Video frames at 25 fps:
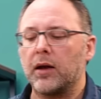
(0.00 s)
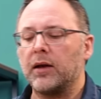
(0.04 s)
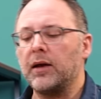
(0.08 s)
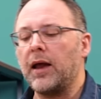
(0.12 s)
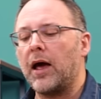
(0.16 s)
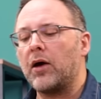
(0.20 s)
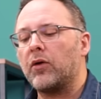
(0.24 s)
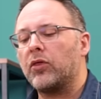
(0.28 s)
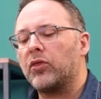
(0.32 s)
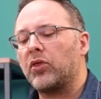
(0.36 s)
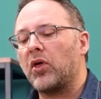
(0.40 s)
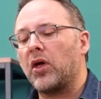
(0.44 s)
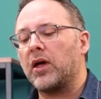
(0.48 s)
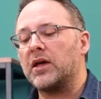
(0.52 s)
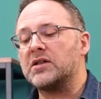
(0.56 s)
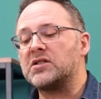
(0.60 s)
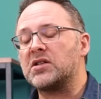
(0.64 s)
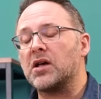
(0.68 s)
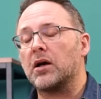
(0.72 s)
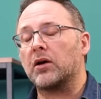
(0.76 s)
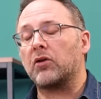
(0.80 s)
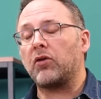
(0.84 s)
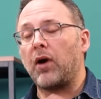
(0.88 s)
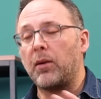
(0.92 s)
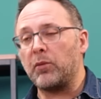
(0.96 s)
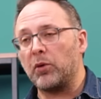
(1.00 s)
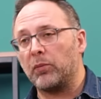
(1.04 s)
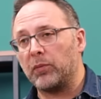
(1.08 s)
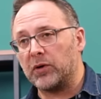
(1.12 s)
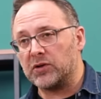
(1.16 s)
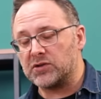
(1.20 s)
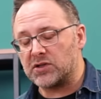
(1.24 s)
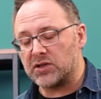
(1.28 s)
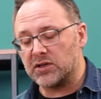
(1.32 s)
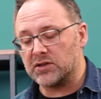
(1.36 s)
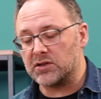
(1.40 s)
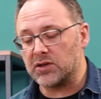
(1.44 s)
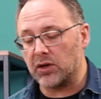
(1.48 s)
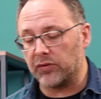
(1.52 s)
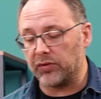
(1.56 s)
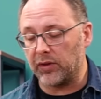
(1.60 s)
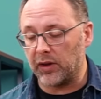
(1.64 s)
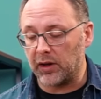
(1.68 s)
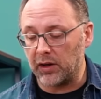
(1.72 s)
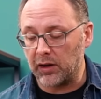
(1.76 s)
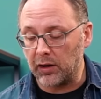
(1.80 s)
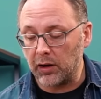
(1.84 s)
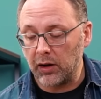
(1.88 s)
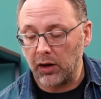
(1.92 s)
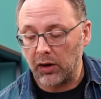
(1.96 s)
Now it's a crema mousse that's on
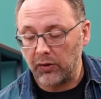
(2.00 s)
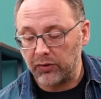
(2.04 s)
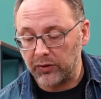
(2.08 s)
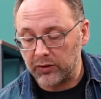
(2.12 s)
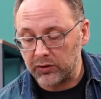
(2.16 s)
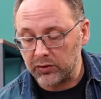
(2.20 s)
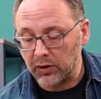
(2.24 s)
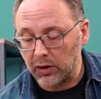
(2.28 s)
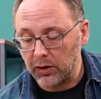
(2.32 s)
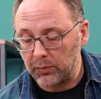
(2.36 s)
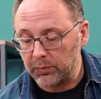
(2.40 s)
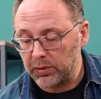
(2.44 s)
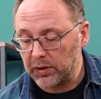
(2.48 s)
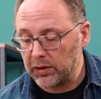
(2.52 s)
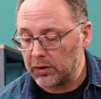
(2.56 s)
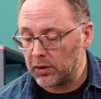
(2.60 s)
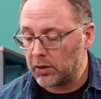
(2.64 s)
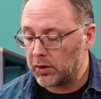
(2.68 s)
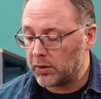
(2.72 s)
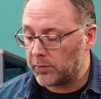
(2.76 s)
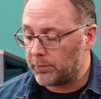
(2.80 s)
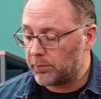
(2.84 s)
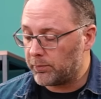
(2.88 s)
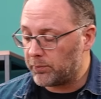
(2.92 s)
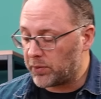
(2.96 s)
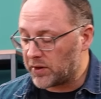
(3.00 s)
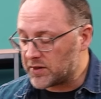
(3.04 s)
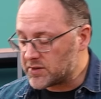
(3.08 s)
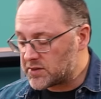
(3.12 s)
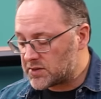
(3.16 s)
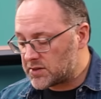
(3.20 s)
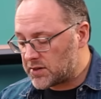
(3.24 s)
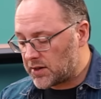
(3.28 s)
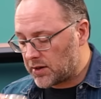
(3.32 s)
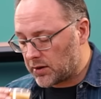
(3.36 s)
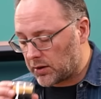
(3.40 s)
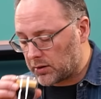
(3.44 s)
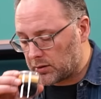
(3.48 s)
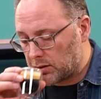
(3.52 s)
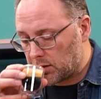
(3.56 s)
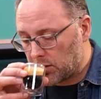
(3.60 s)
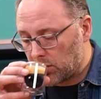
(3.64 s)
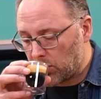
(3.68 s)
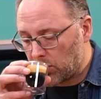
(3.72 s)
the top, but still,